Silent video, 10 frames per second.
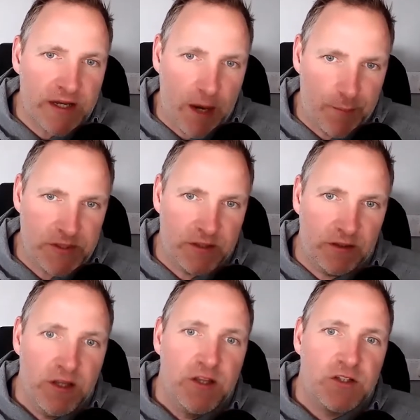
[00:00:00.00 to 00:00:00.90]
capital
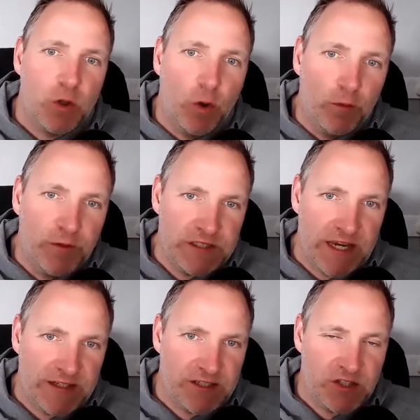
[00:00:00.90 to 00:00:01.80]
to other sectors.